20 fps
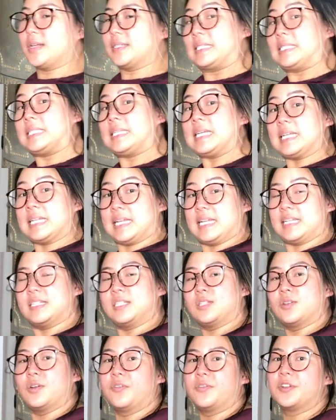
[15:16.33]
seated.
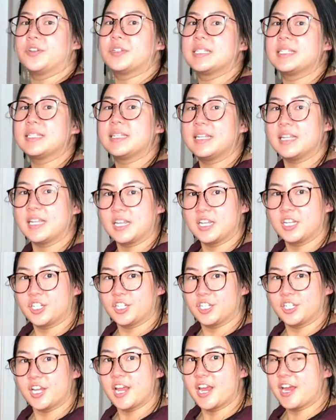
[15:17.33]
So if you're sitting in a
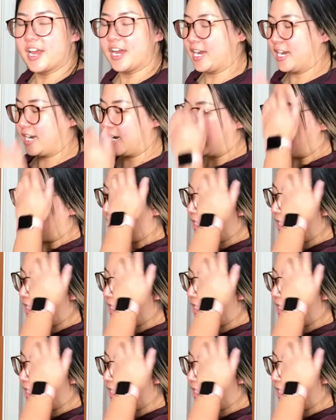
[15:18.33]
chair,